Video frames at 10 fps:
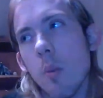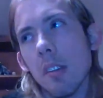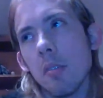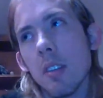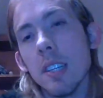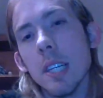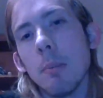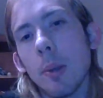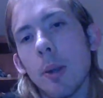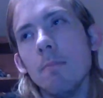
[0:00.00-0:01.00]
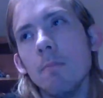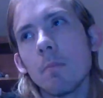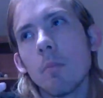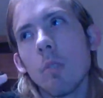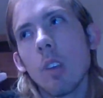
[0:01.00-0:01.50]
is the deeper,
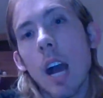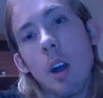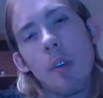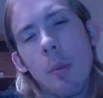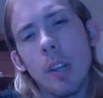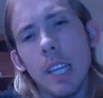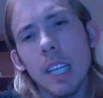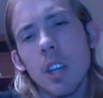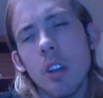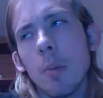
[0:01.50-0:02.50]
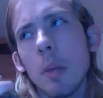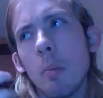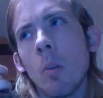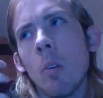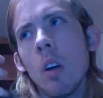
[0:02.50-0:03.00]
how do I relate to other
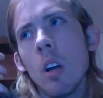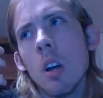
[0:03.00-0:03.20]
people?